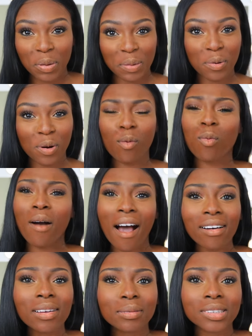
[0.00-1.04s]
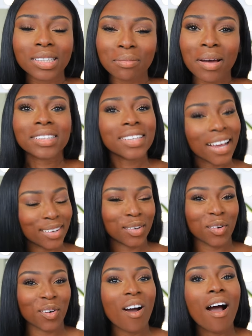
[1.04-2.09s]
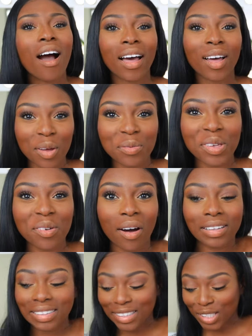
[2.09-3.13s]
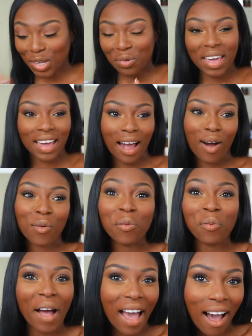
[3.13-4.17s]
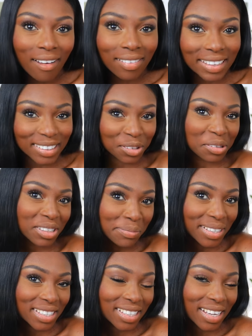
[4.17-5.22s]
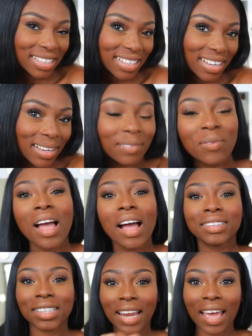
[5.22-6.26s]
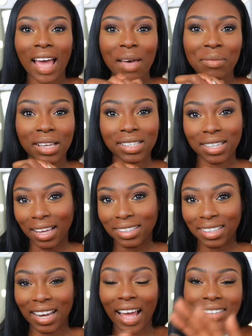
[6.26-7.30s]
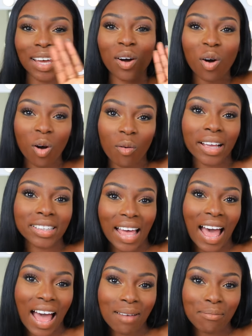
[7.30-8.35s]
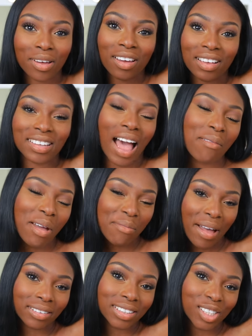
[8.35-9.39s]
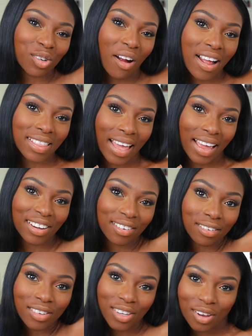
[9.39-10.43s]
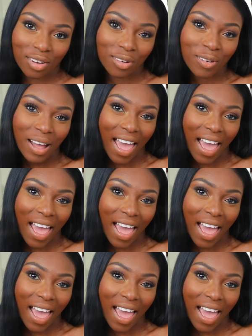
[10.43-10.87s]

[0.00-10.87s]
people, welcome to my channel. I hope you are doing well this Christmas season. Today I'm excited as I always am because I'm about to try that new